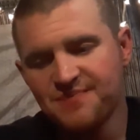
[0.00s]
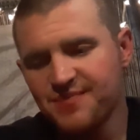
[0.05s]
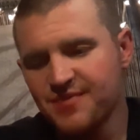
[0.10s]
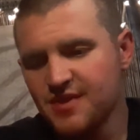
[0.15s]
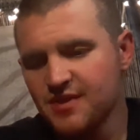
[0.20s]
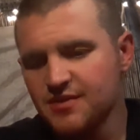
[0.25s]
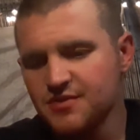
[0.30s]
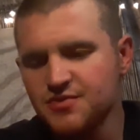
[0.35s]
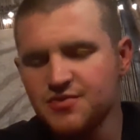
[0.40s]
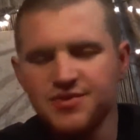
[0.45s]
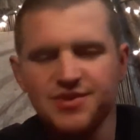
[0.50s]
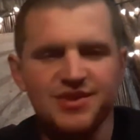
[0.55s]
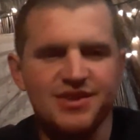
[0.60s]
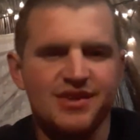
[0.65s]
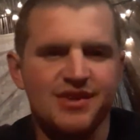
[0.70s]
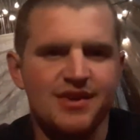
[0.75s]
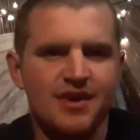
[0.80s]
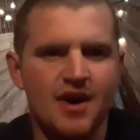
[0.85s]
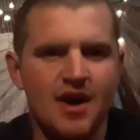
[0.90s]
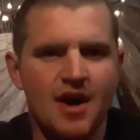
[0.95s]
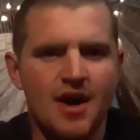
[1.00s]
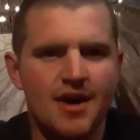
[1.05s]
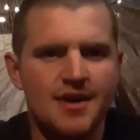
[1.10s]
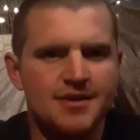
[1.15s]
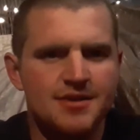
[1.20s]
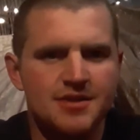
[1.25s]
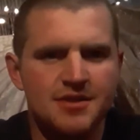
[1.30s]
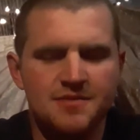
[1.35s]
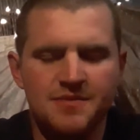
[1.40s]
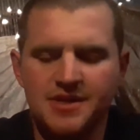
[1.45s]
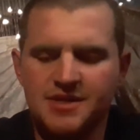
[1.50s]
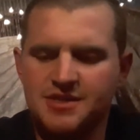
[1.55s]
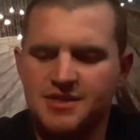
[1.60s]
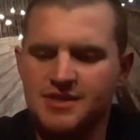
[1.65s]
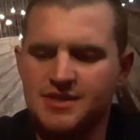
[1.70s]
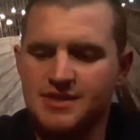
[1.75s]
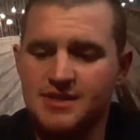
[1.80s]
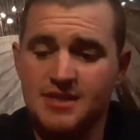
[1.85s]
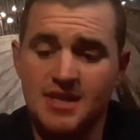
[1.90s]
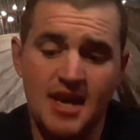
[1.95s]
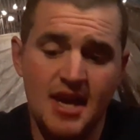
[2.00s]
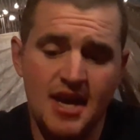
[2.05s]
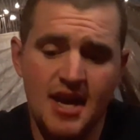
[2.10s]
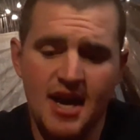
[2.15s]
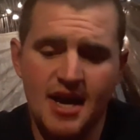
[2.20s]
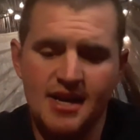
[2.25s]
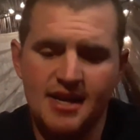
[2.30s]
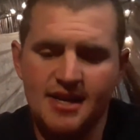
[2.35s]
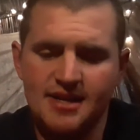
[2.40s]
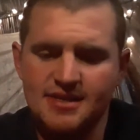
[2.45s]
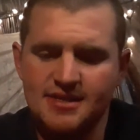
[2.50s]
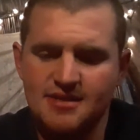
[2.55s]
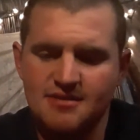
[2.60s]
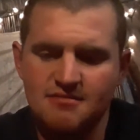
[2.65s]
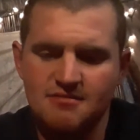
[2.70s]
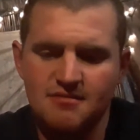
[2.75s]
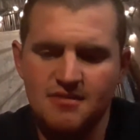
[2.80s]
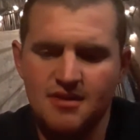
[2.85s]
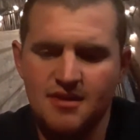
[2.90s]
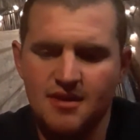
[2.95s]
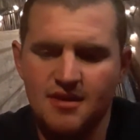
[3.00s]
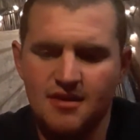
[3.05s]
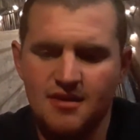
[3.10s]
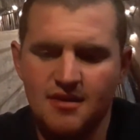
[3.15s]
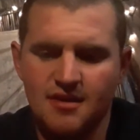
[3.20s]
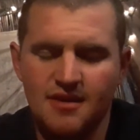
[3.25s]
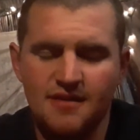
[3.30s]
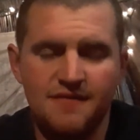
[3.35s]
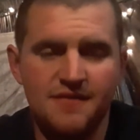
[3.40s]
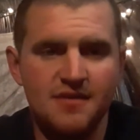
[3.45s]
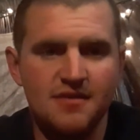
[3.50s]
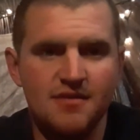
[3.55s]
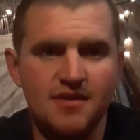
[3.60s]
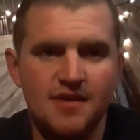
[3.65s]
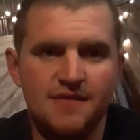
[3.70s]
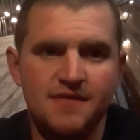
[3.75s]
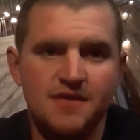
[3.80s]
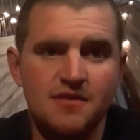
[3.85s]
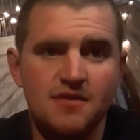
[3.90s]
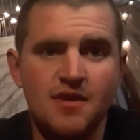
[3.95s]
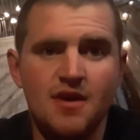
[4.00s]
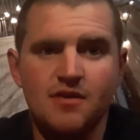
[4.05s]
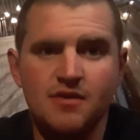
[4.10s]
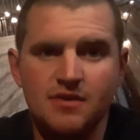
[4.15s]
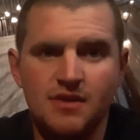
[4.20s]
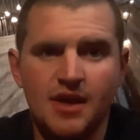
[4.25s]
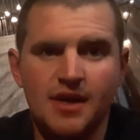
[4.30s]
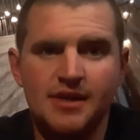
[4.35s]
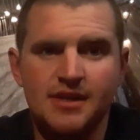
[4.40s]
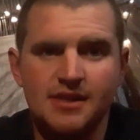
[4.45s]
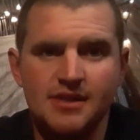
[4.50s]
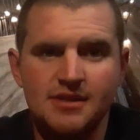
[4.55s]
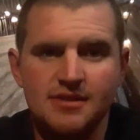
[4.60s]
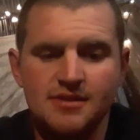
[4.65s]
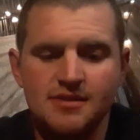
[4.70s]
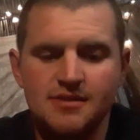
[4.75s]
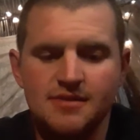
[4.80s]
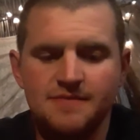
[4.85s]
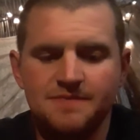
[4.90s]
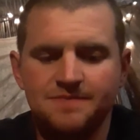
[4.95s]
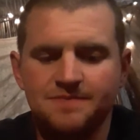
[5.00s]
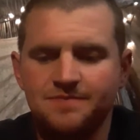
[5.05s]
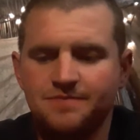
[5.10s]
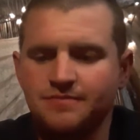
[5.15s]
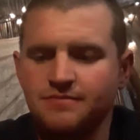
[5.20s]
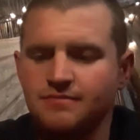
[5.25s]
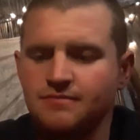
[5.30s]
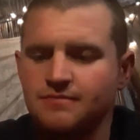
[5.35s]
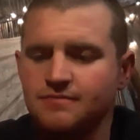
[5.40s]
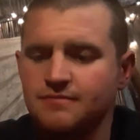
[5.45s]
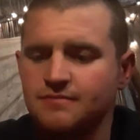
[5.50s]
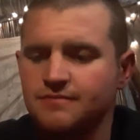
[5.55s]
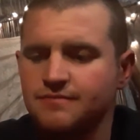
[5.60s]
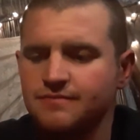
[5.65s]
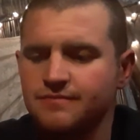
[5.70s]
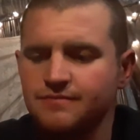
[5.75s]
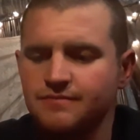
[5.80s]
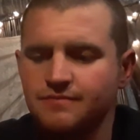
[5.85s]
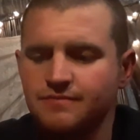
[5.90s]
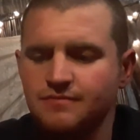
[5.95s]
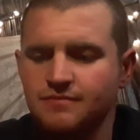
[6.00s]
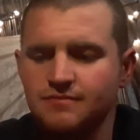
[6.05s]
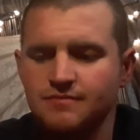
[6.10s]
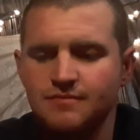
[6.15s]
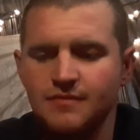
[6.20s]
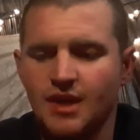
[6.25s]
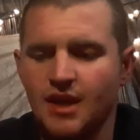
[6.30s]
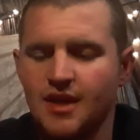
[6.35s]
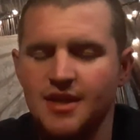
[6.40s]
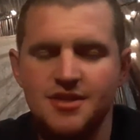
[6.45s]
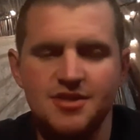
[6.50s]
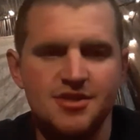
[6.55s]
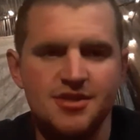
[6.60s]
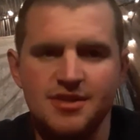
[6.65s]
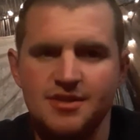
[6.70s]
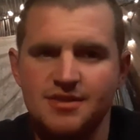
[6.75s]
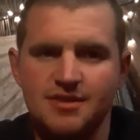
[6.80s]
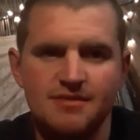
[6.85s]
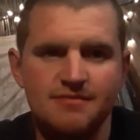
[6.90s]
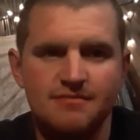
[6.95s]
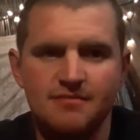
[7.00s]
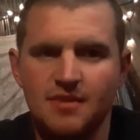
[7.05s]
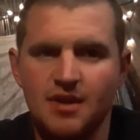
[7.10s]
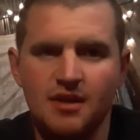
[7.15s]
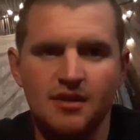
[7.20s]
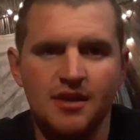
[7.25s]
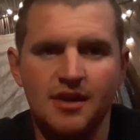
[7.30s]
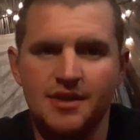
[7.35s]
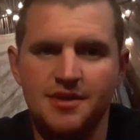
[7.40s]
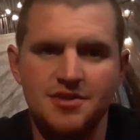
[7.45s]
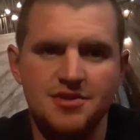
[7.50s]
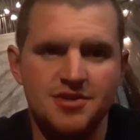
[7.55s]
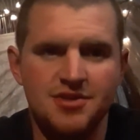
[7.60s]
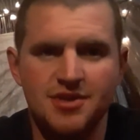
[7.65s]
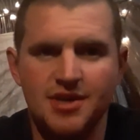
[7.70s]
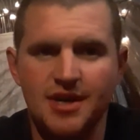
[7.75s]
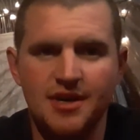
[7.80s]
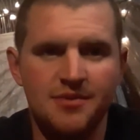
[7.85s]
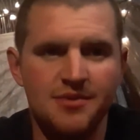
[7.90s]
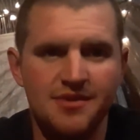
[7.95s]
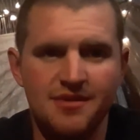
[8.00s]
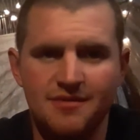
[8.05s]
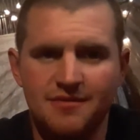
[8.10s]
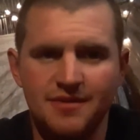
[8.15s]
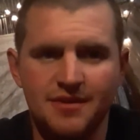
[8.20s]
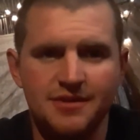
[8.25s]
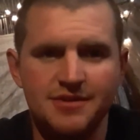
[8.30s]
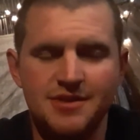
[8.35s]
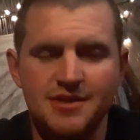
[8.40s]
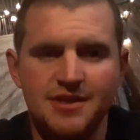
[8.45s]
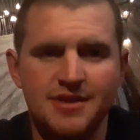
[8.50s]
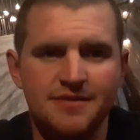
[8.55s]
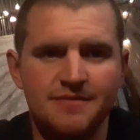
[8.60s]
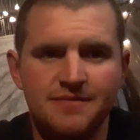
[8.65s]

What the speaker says: There's really not too much to say. I guess if you know Lucky's, it's just a Lucky Strike with a filter.